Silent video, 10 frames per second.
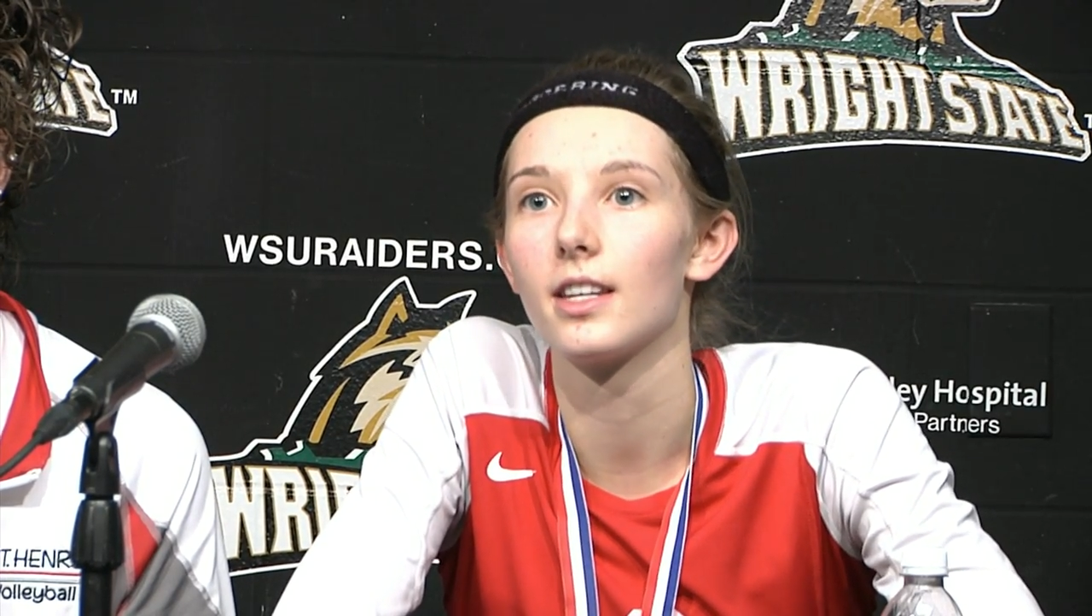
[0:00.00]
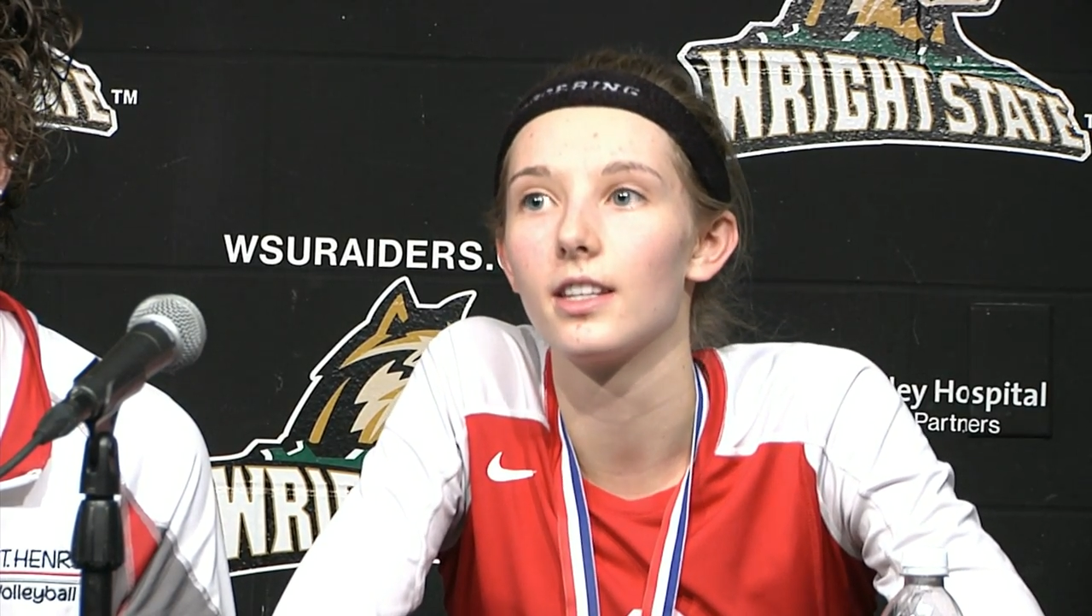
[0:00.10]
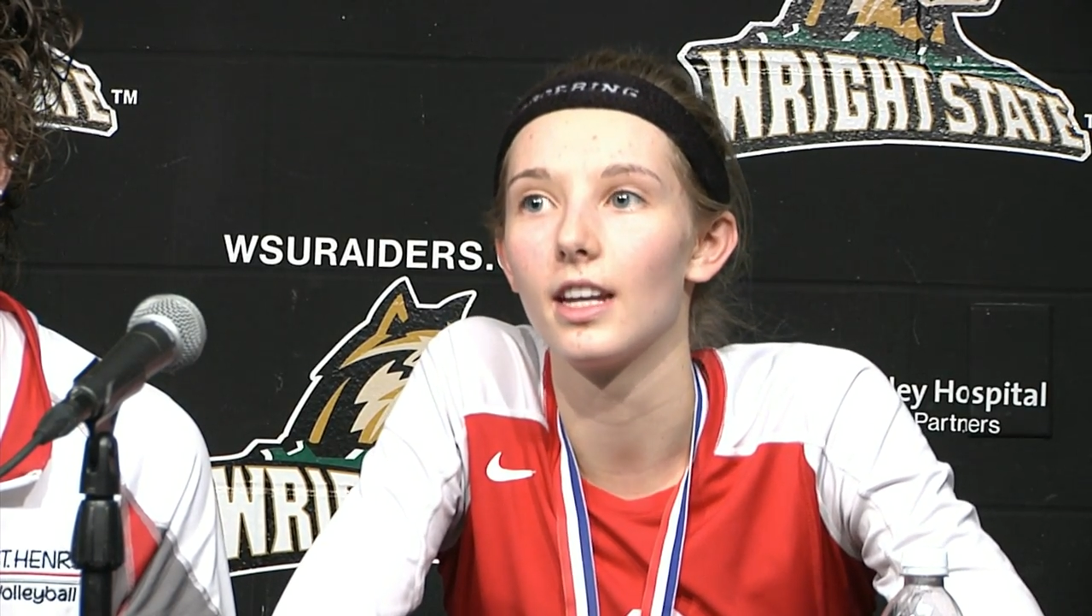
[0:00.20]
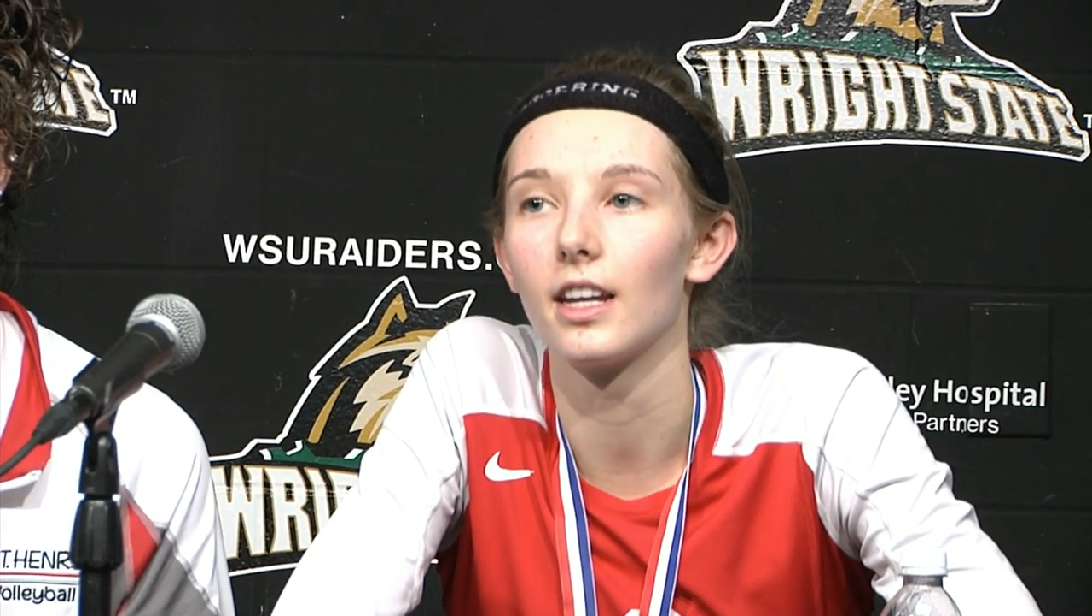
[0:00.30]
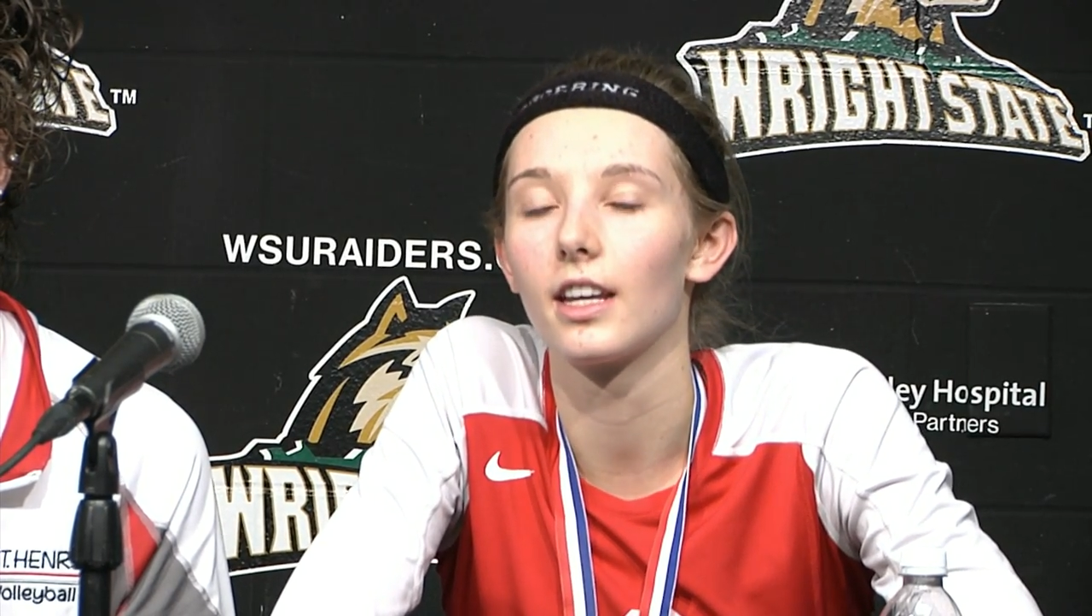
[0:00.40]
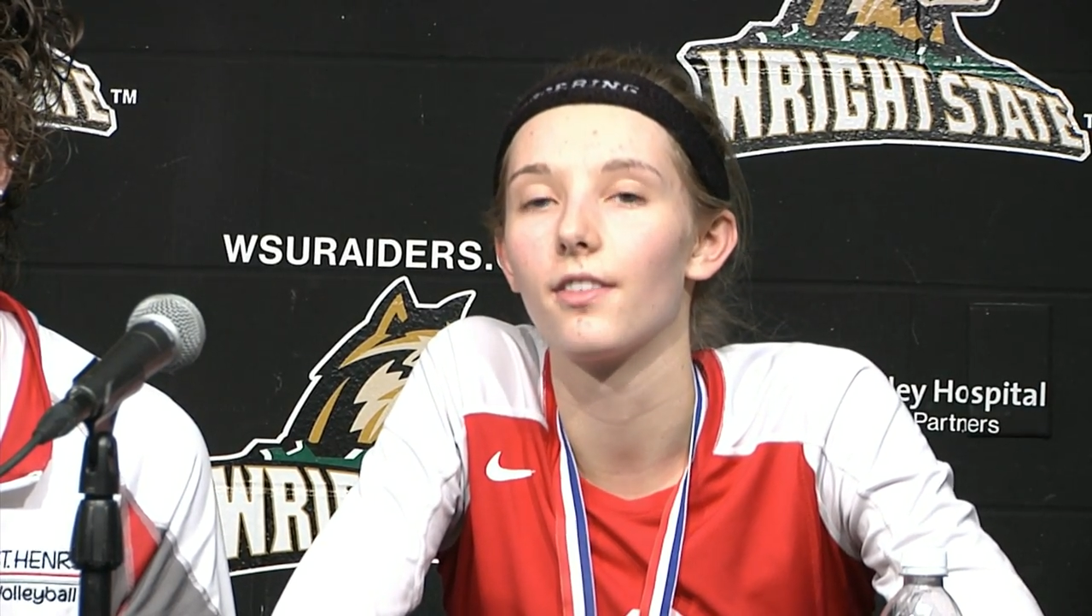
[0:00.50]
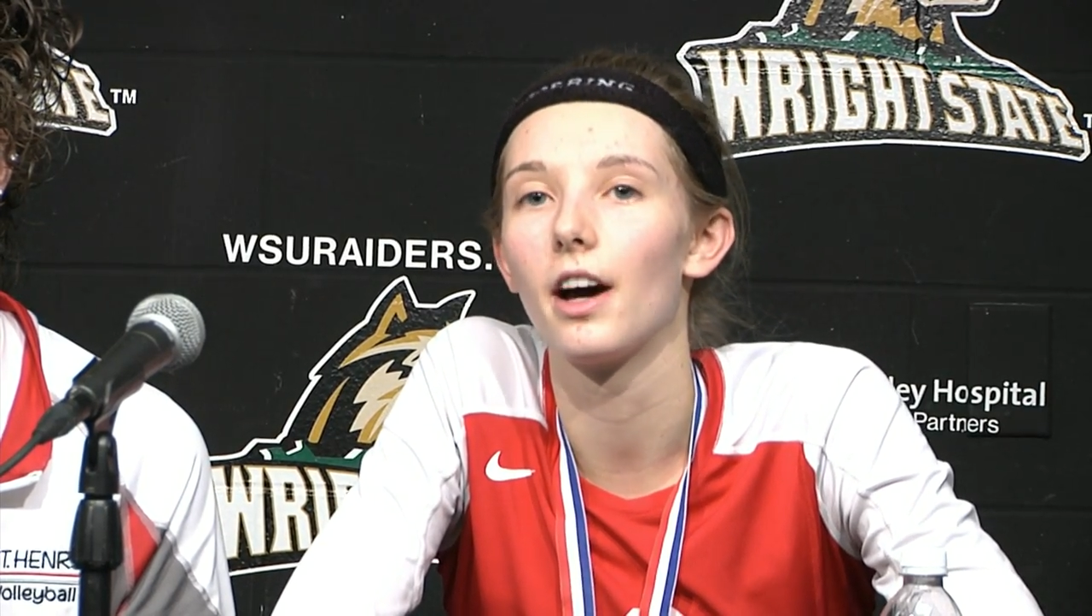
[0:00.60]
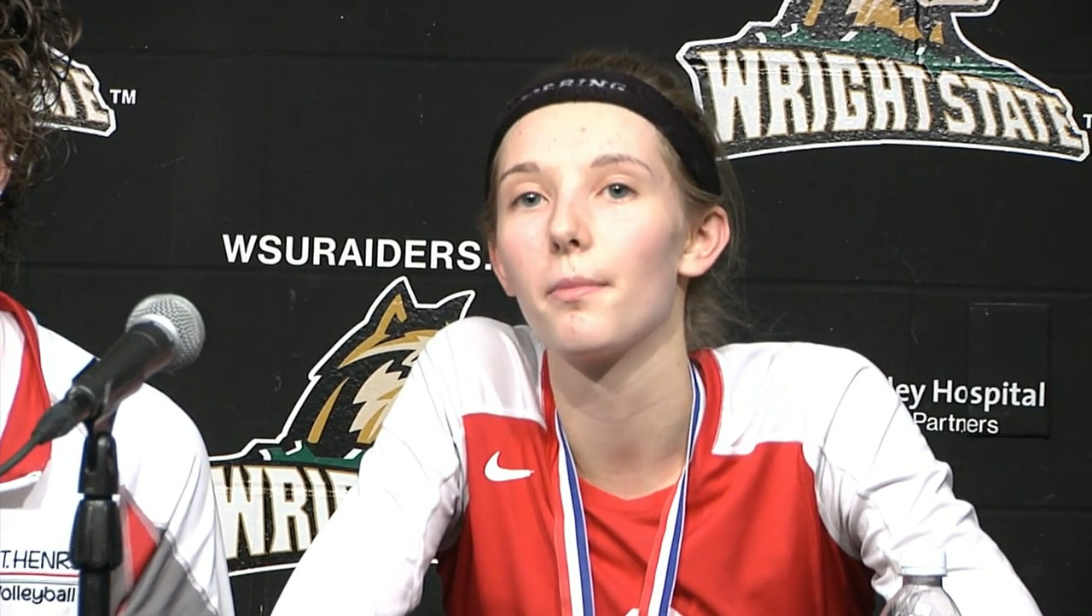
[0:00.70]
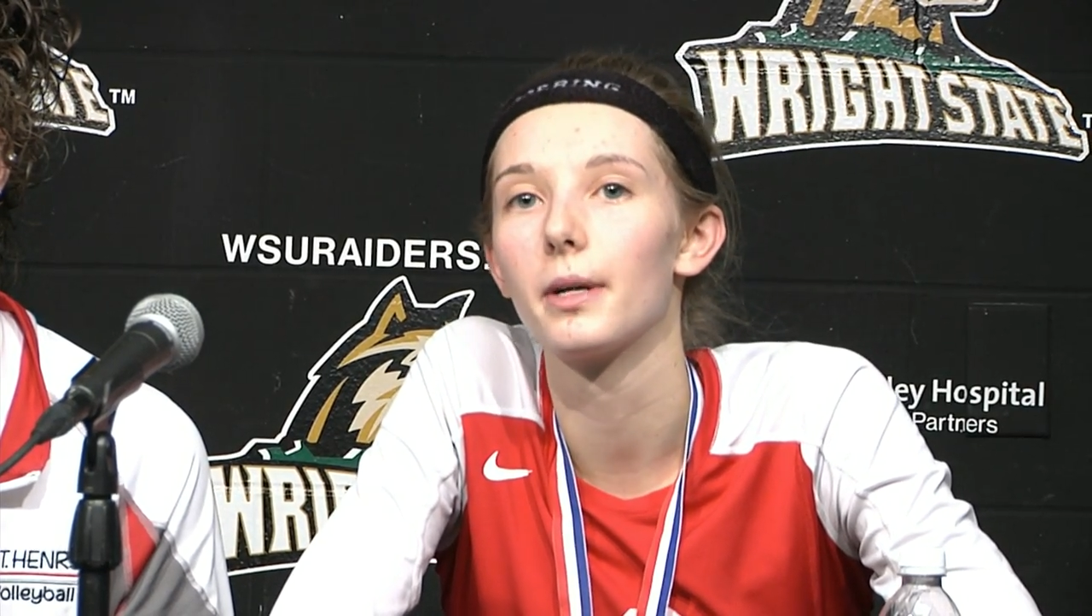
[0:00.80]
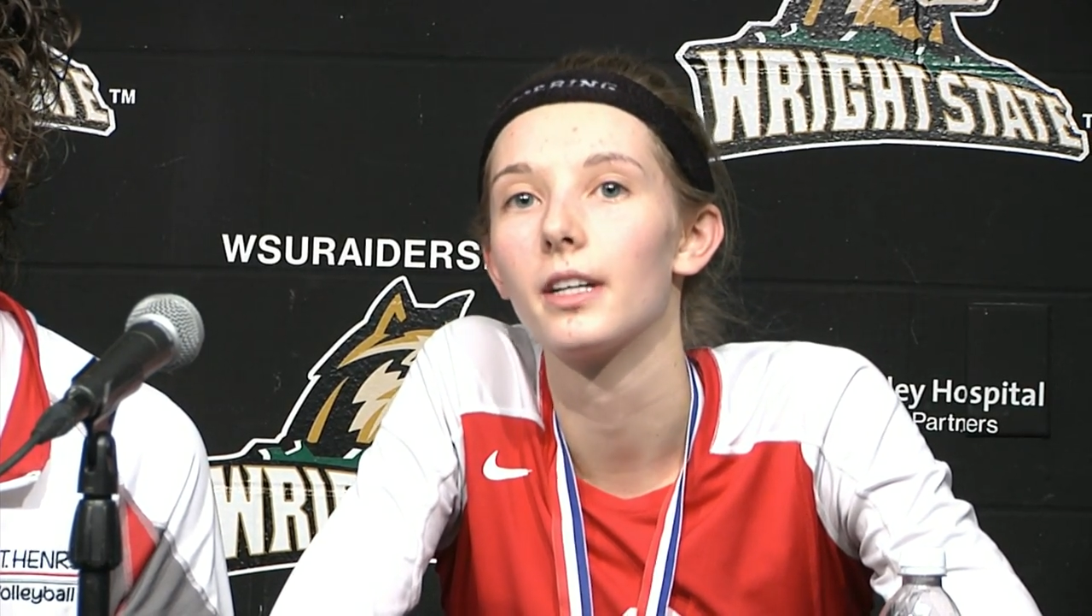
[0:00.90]
and didn't give
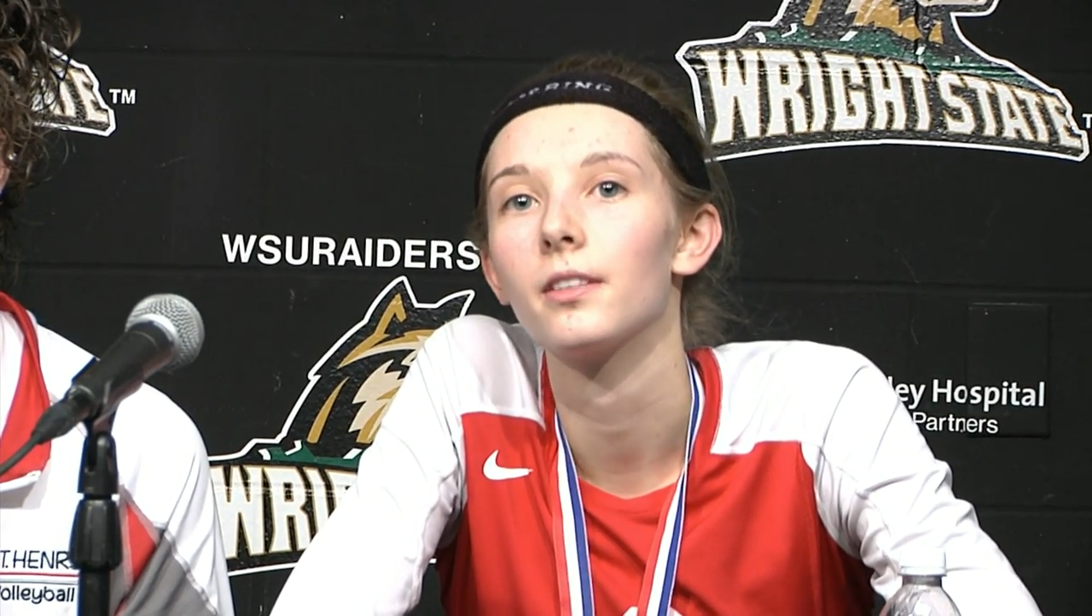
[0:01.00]
up.